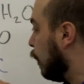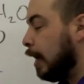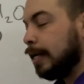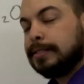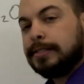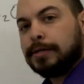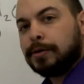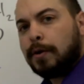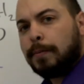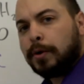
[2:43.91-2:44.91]
had
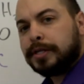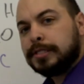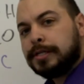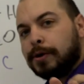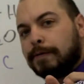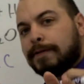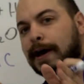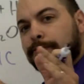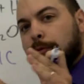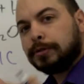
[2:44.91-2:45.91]

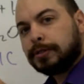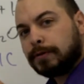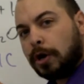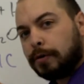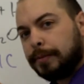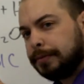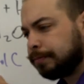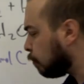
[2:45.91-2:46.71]
0.05 moles of carbon